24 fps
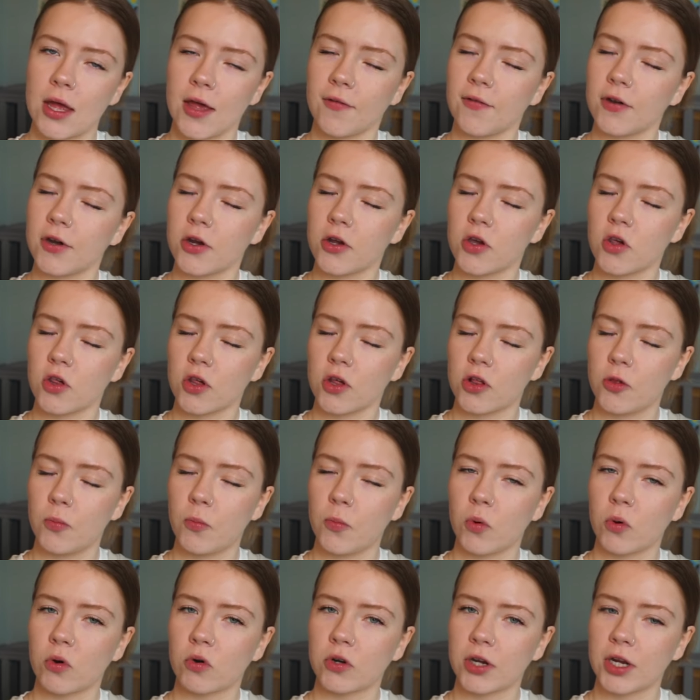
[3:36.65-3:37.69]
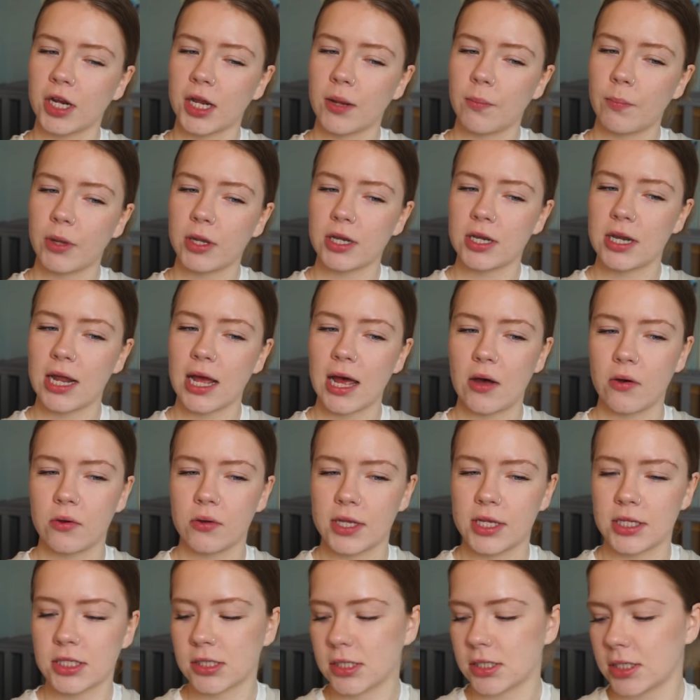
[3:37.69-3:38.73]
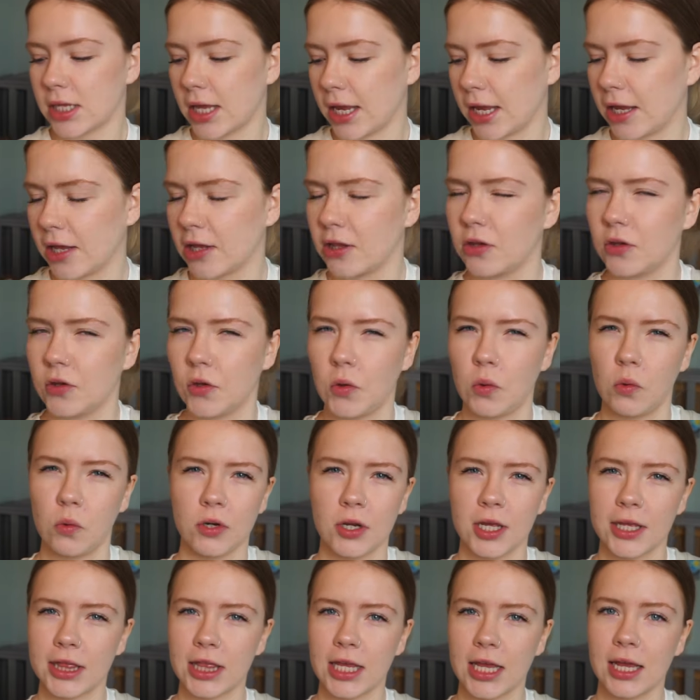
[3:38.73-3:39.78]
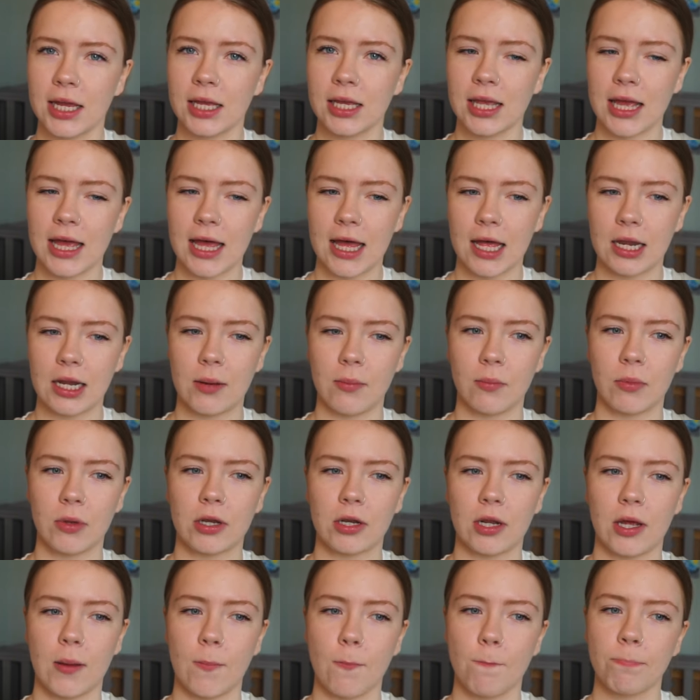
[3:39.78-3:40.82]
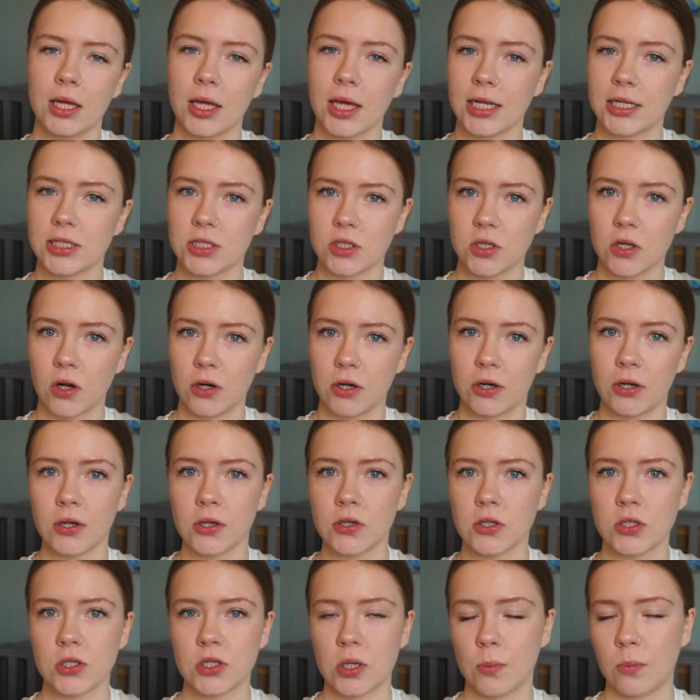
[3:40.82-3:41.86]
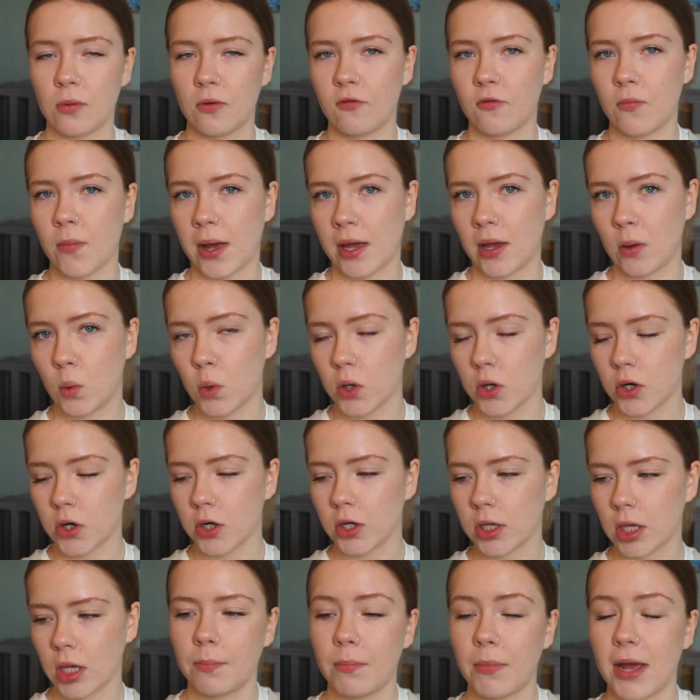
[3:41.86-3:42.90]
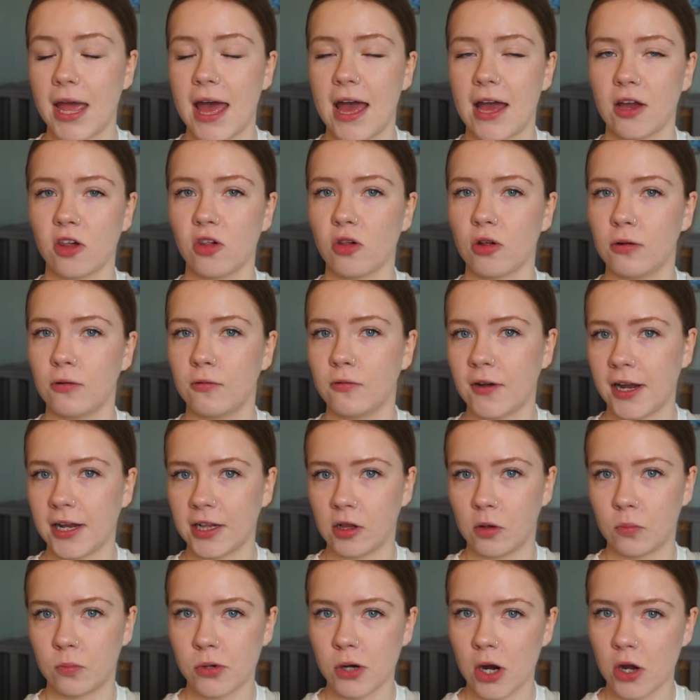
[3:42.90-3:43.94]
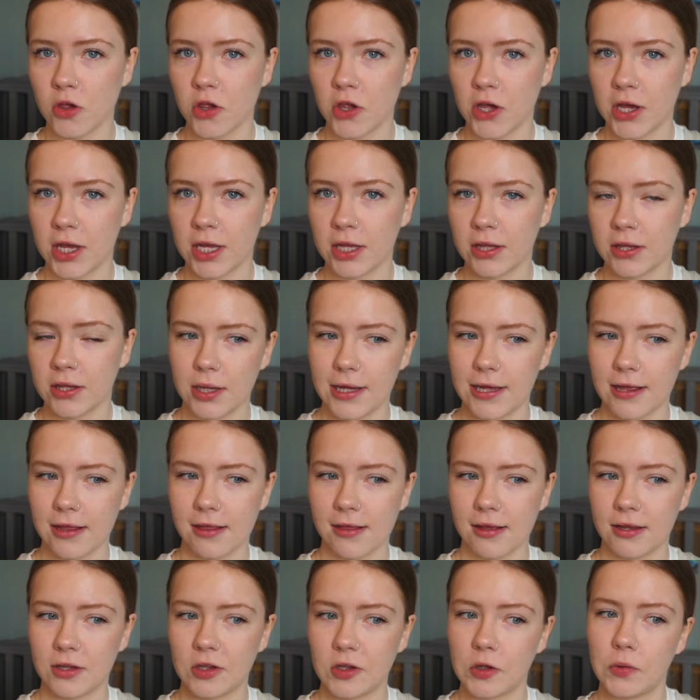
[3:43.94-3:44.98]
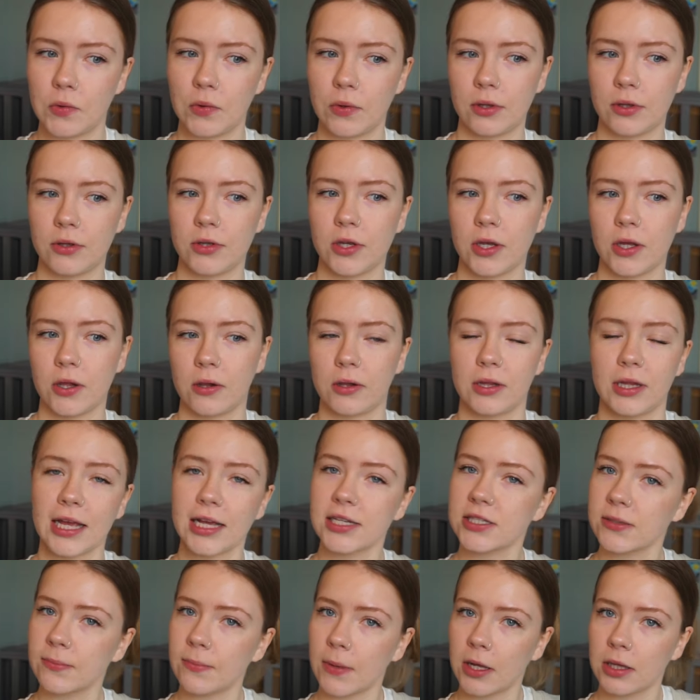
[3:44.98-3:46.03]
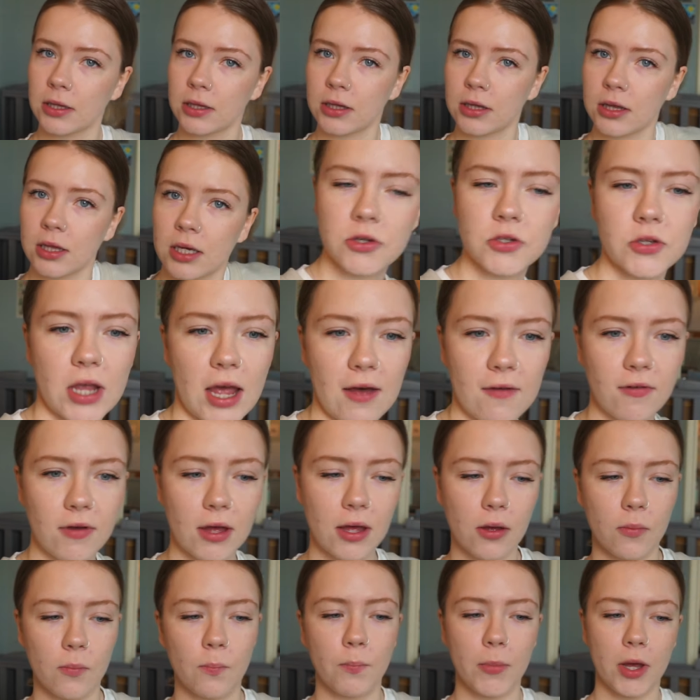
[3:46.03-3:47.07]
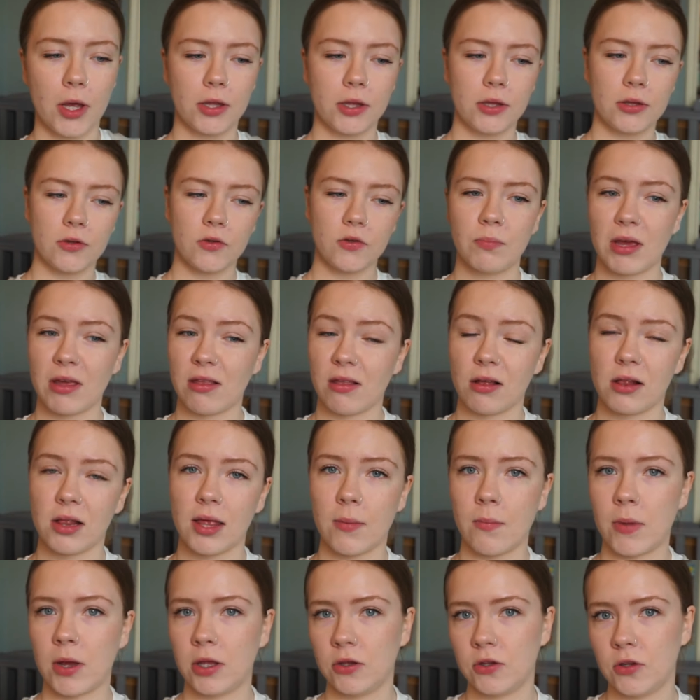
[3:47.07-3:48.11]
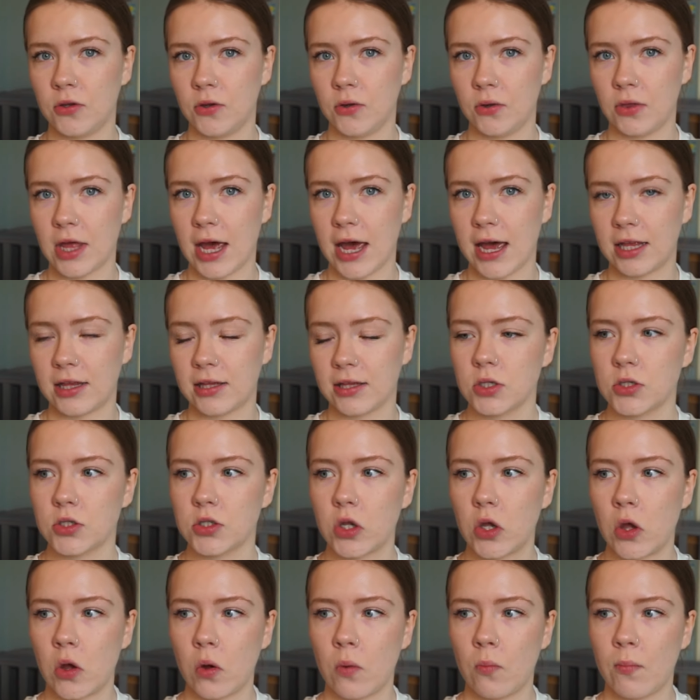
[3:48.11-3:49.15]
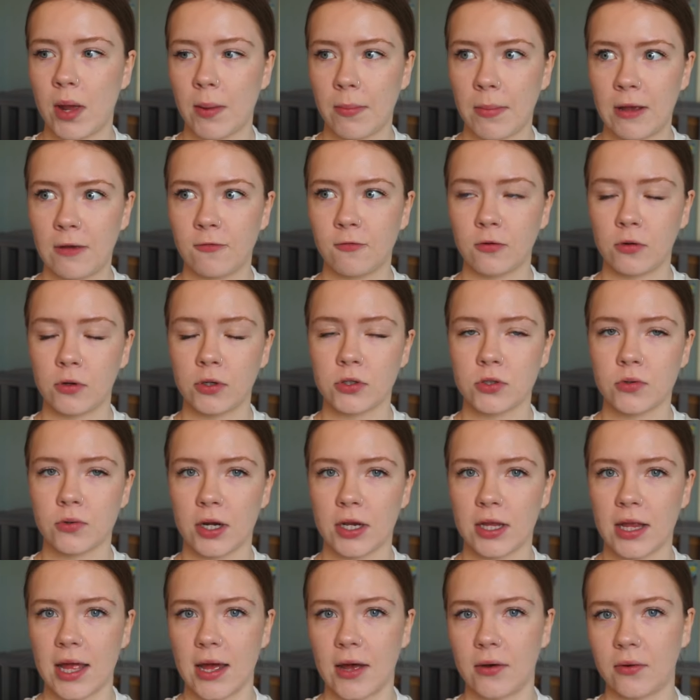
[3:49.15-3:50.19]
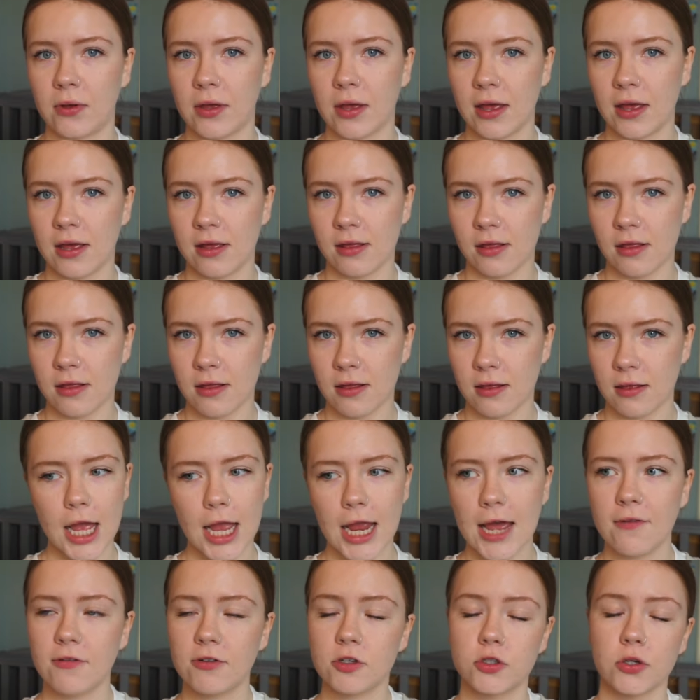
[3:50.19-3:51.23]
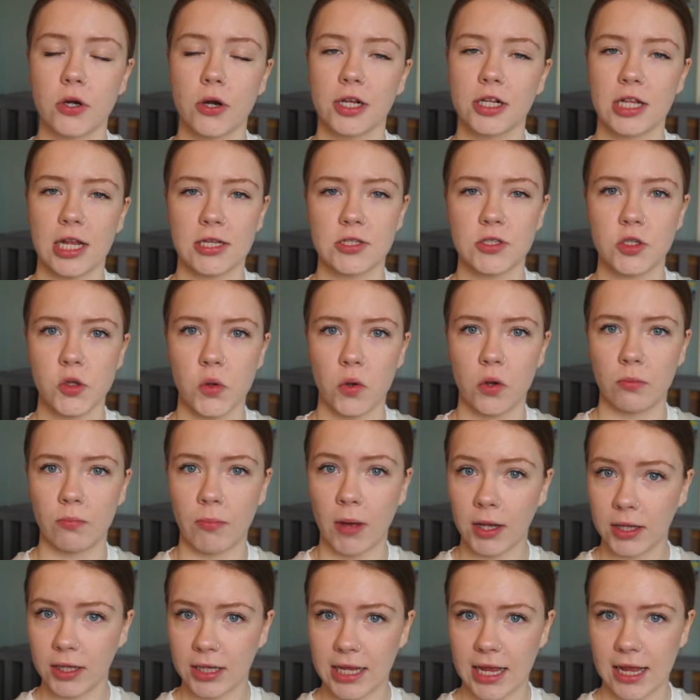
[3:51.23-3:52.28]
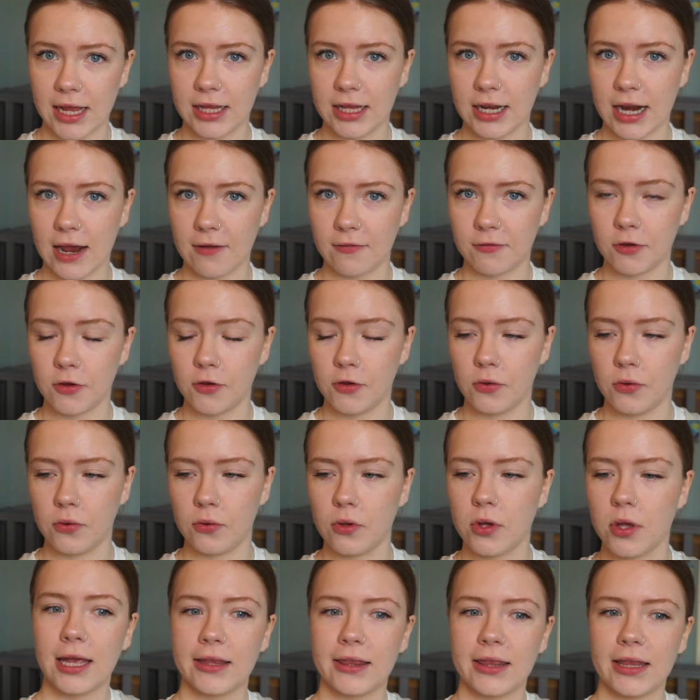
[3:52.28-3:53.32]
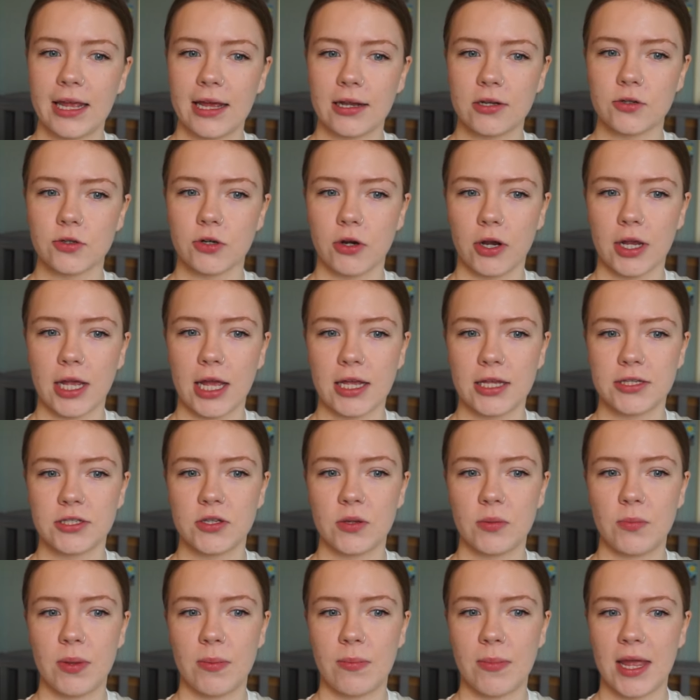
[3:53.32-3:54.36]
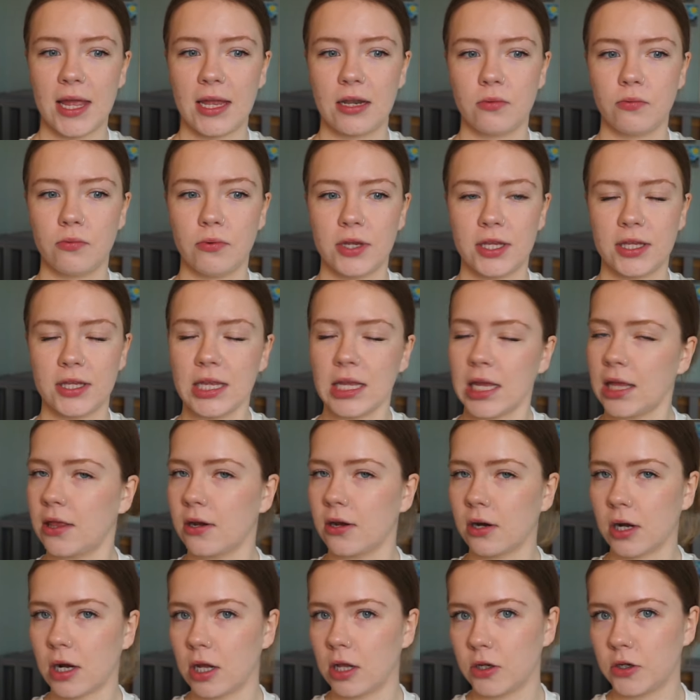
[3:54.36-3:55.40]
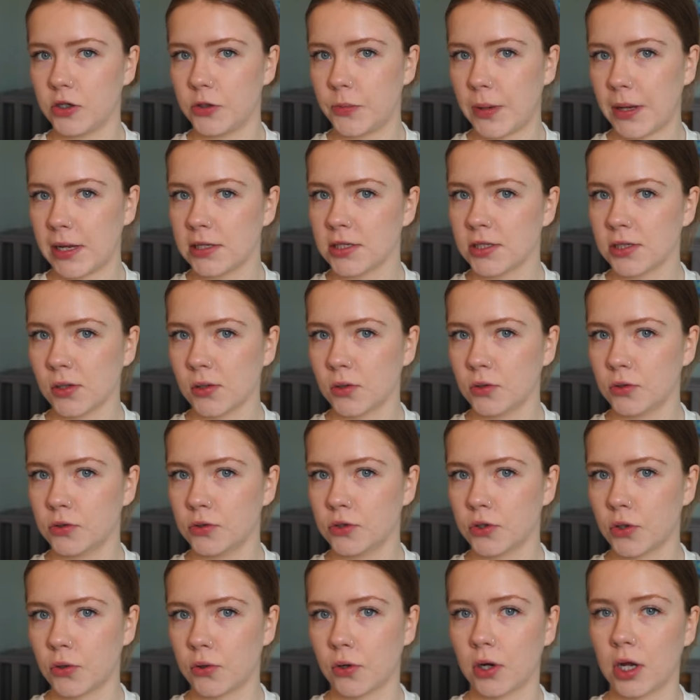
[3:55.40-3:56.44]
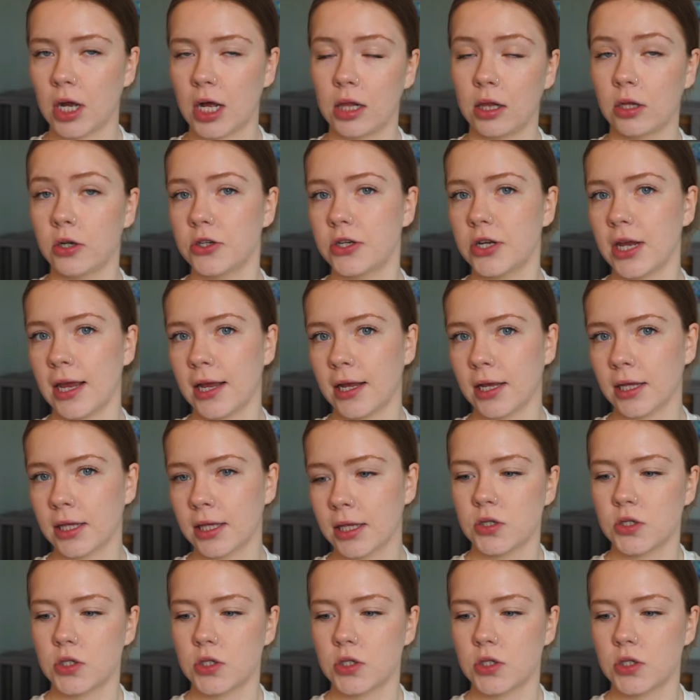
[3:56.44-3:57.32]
a very chill morning. But now it's like noon, I think, and I'm gonna get started on some of my work. My actual final project isn't due until next month, so I have a month, basically a month, to do that. So my main focus right now is I have a drawing that's due on Monday that I have to do, and that drawing has to be made with either colored pencils or colored ink.